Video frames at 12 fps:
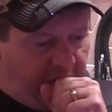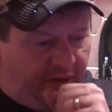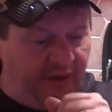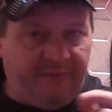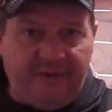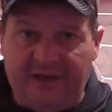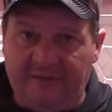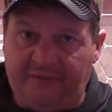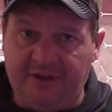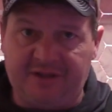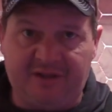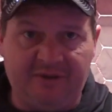If you got
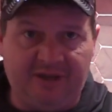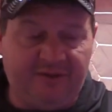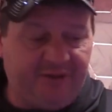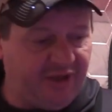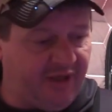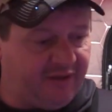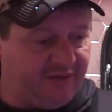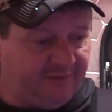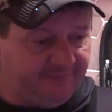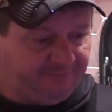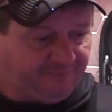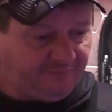fish coming in there
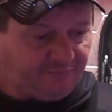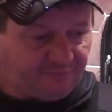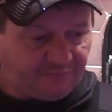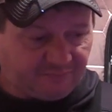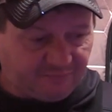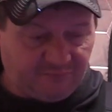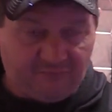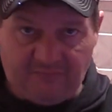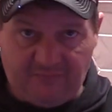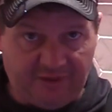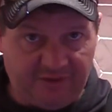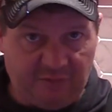chasing,
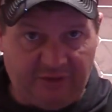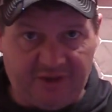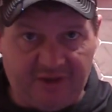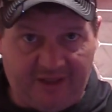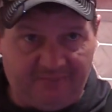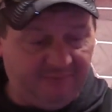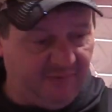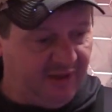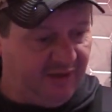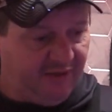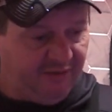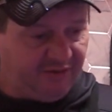switch it up.
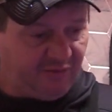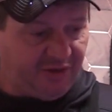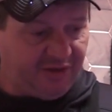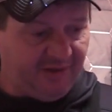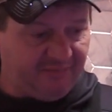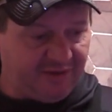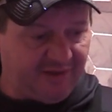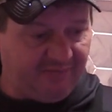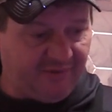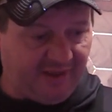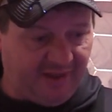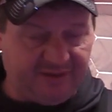Switch it up to
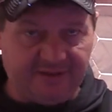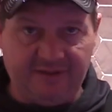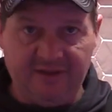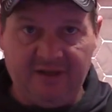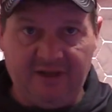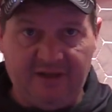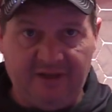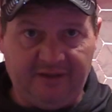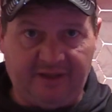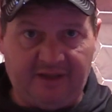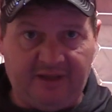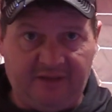something else.
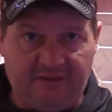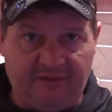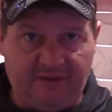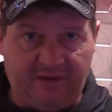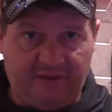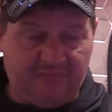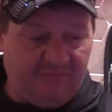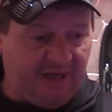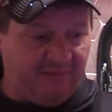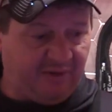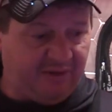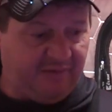Like
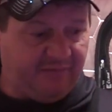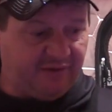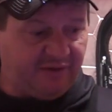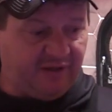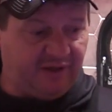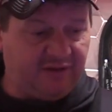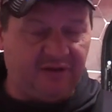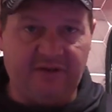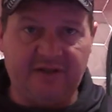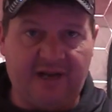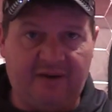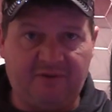my belief is it doesn't
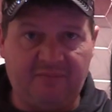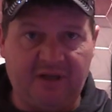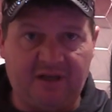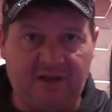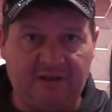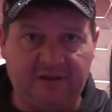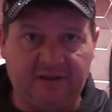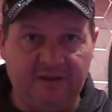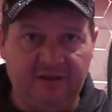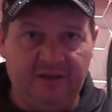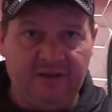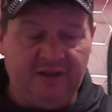always have to be color.
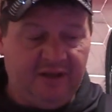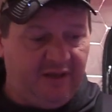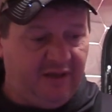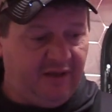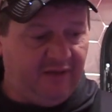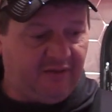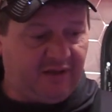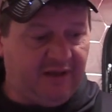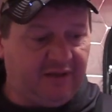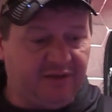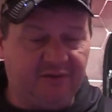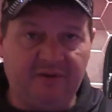And the
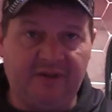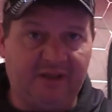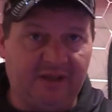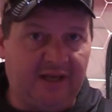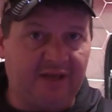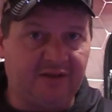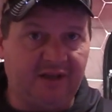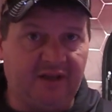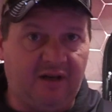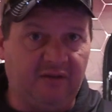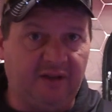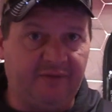color is really the last thing
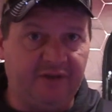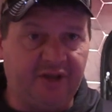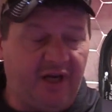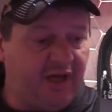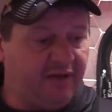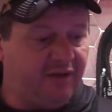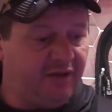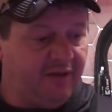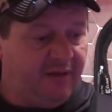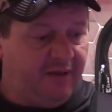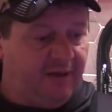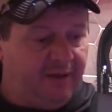I'll ever change.
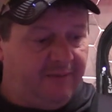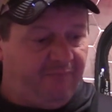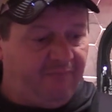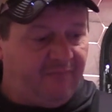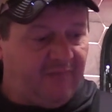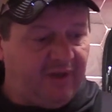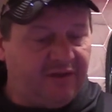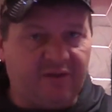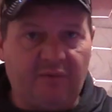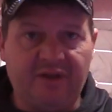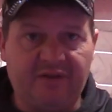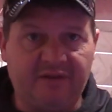It's
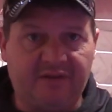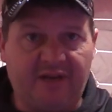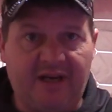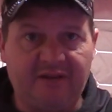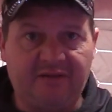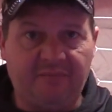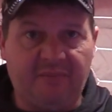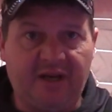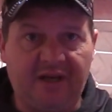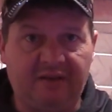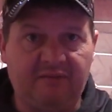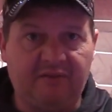always the size of the
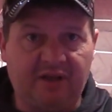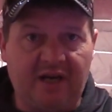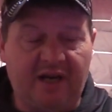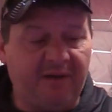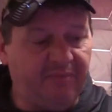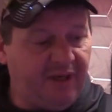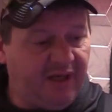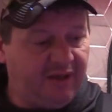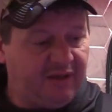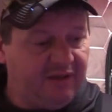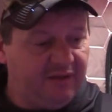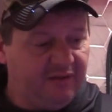bait, the kind of
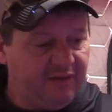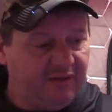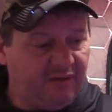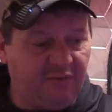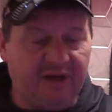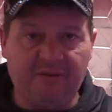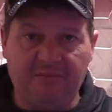bait, the way the